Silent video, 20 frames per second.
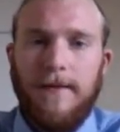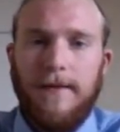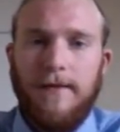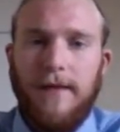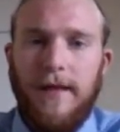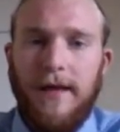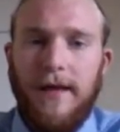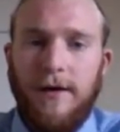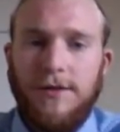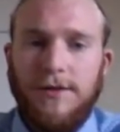
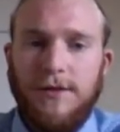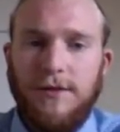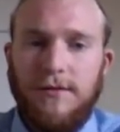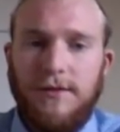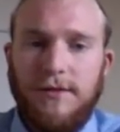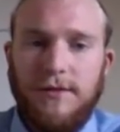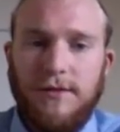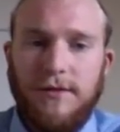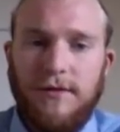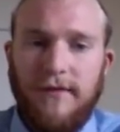They
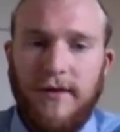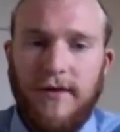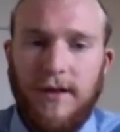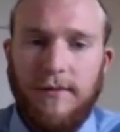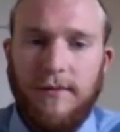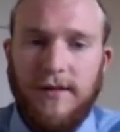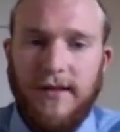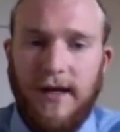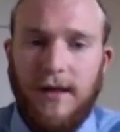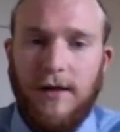also
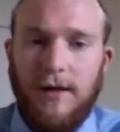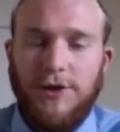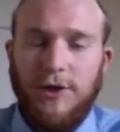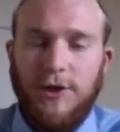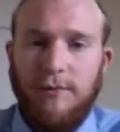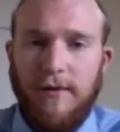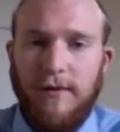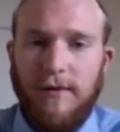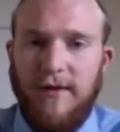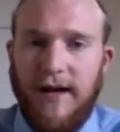developed an
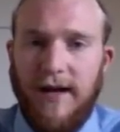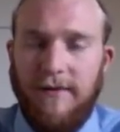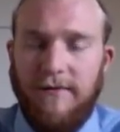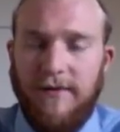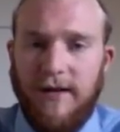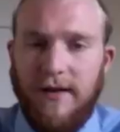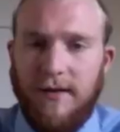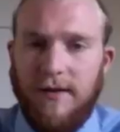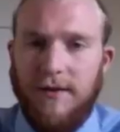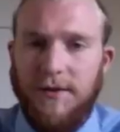allotrope of
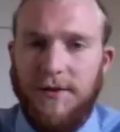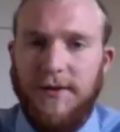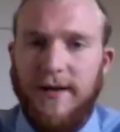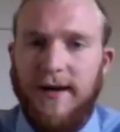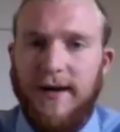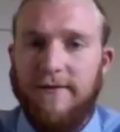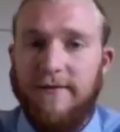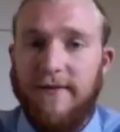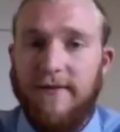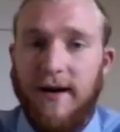graphene called
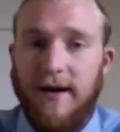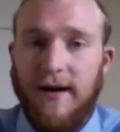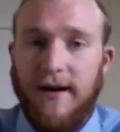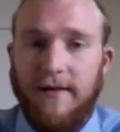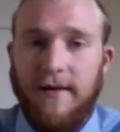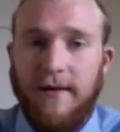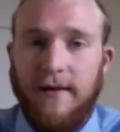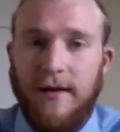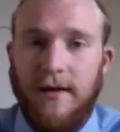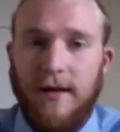
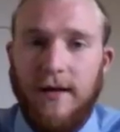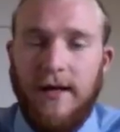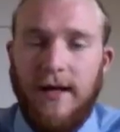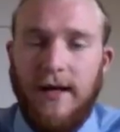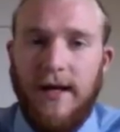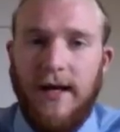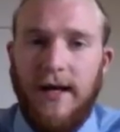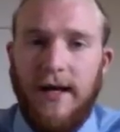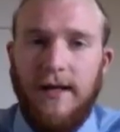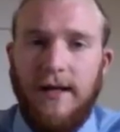graphene,
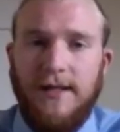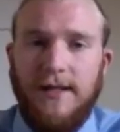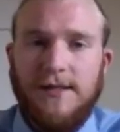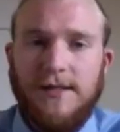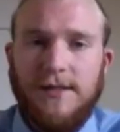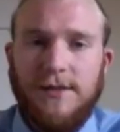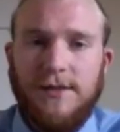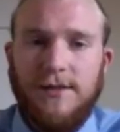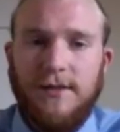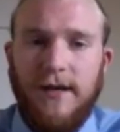and
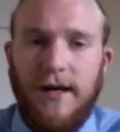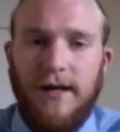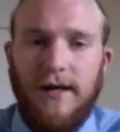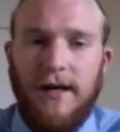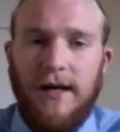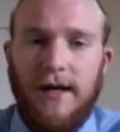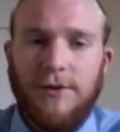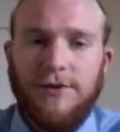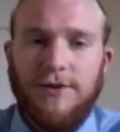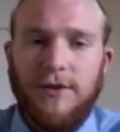an
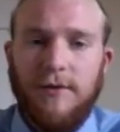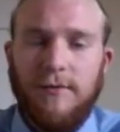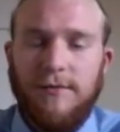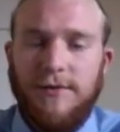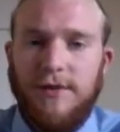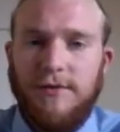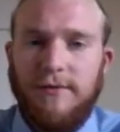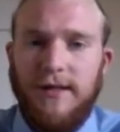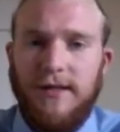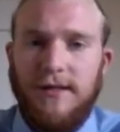allotrope
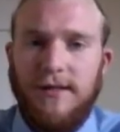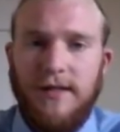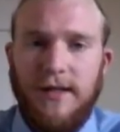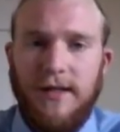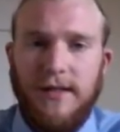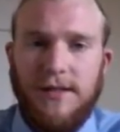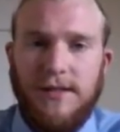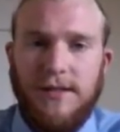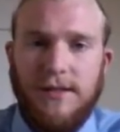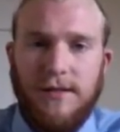just means
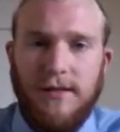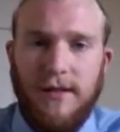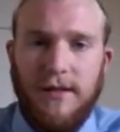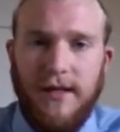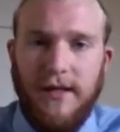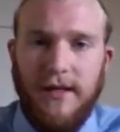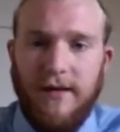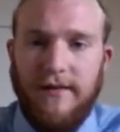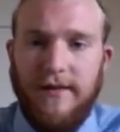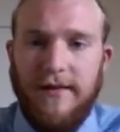that it's
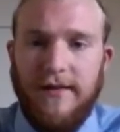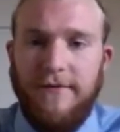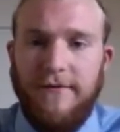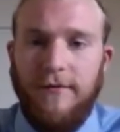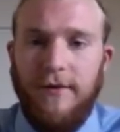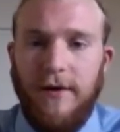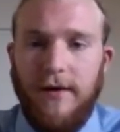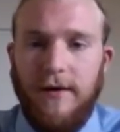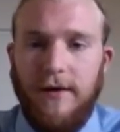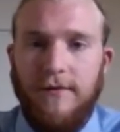in a
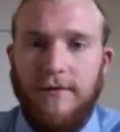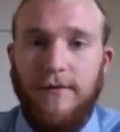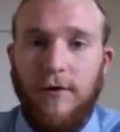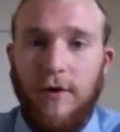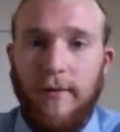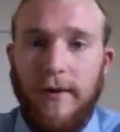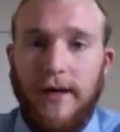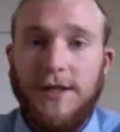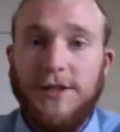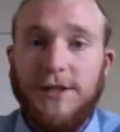different
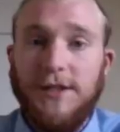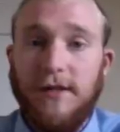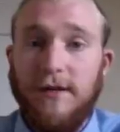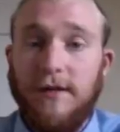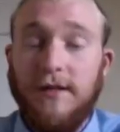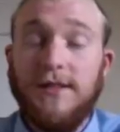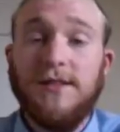formation.